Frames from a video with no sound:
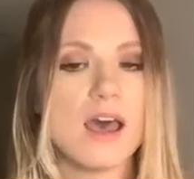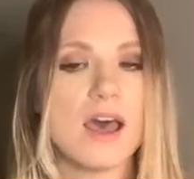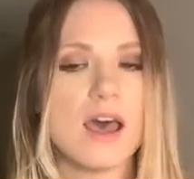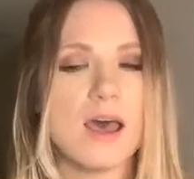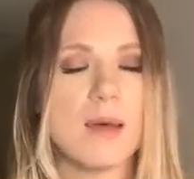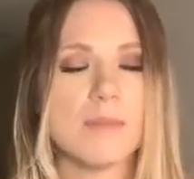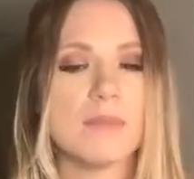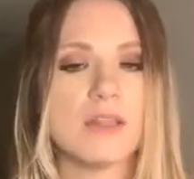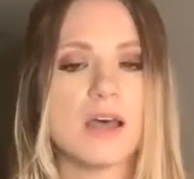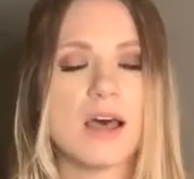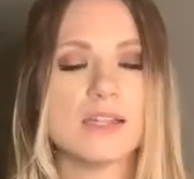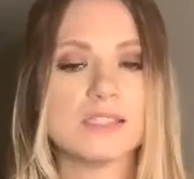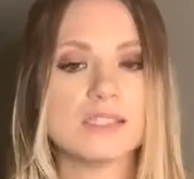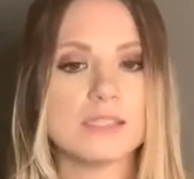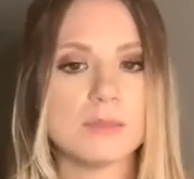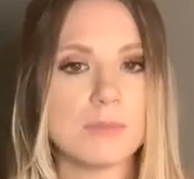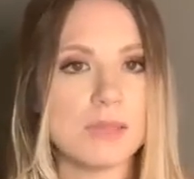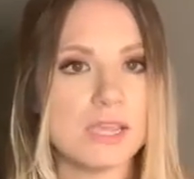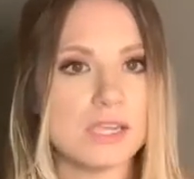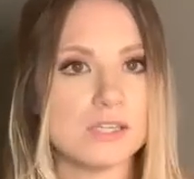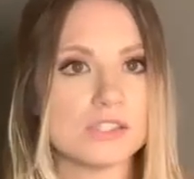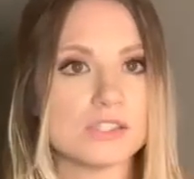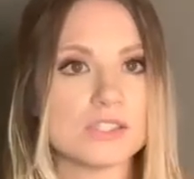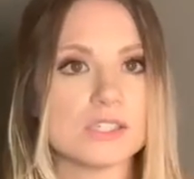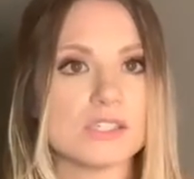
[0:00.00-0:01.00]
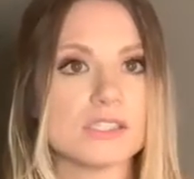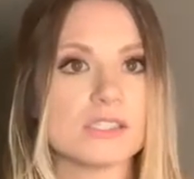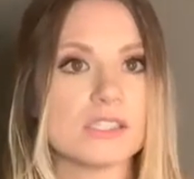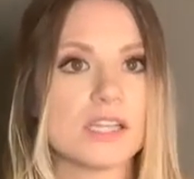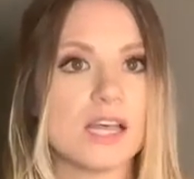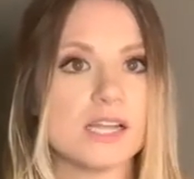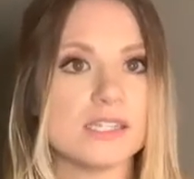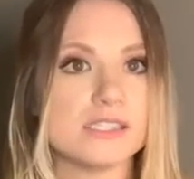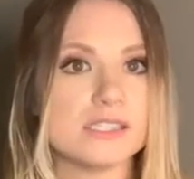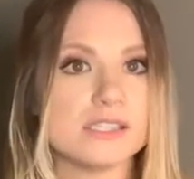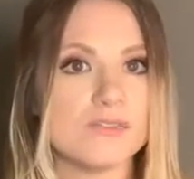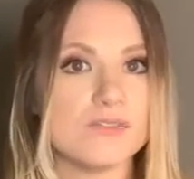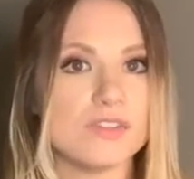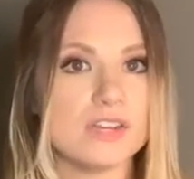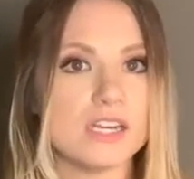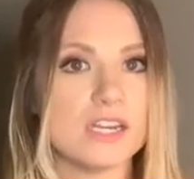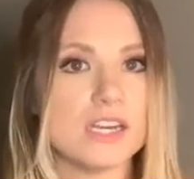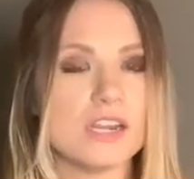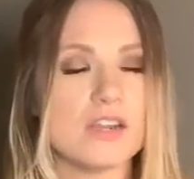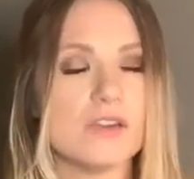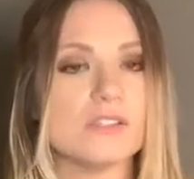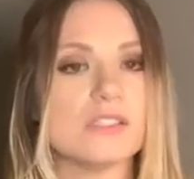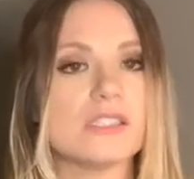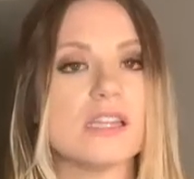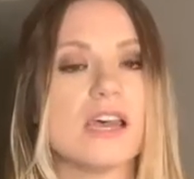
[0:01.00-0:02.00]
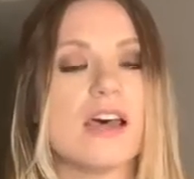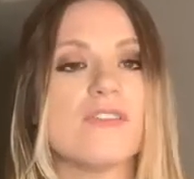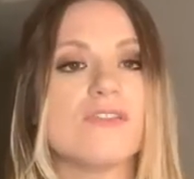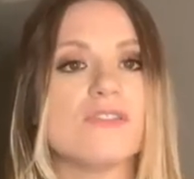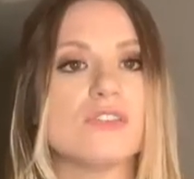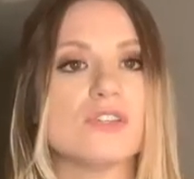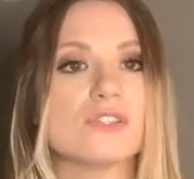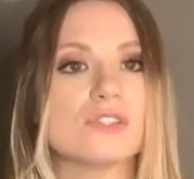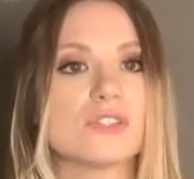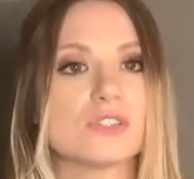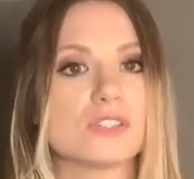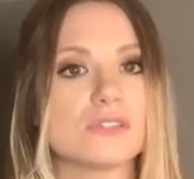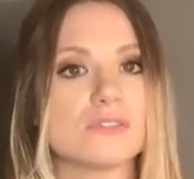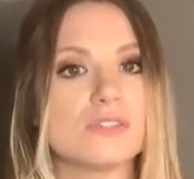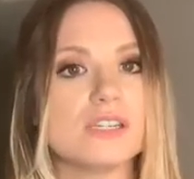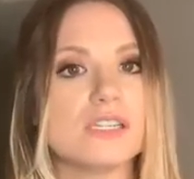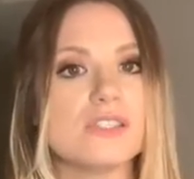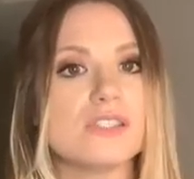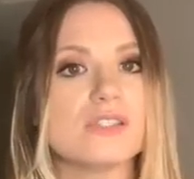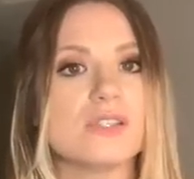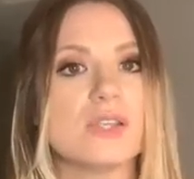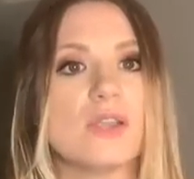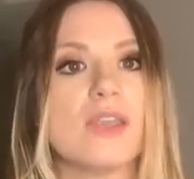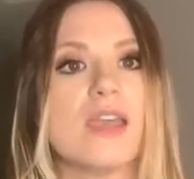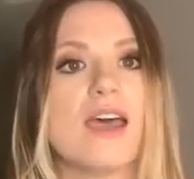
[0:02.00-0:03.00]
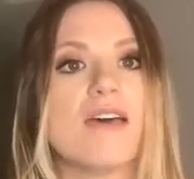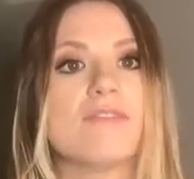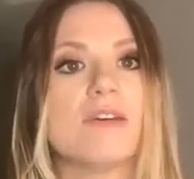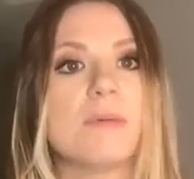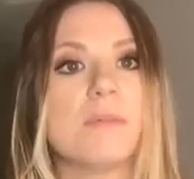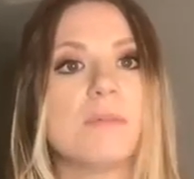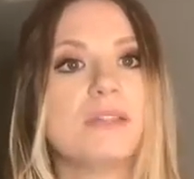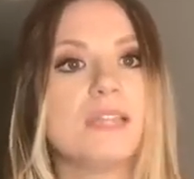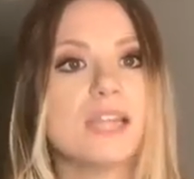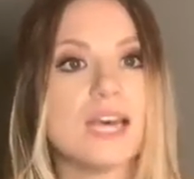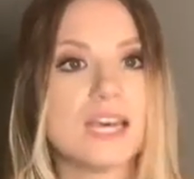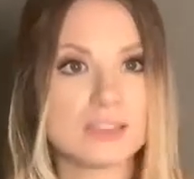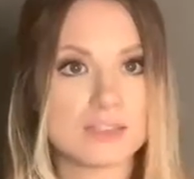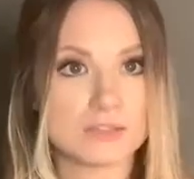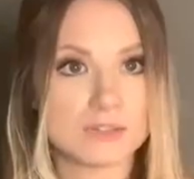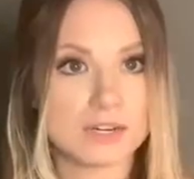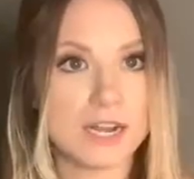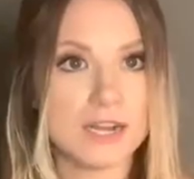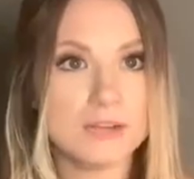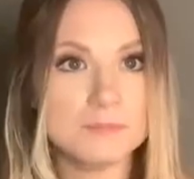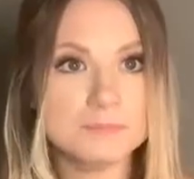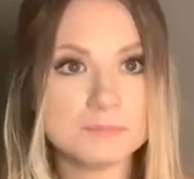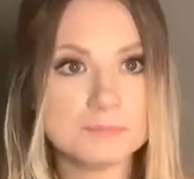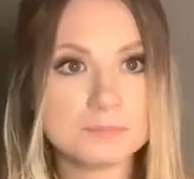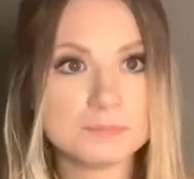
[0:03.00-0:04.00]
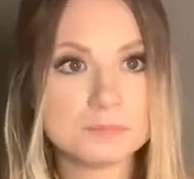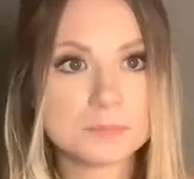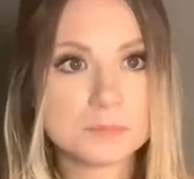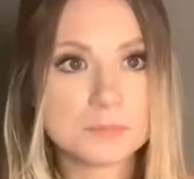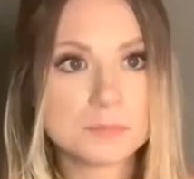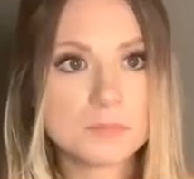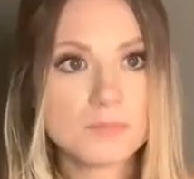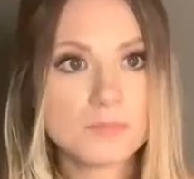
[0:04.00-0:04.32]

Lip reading: lots of pictures, lots of videos of the service, so you have a plethora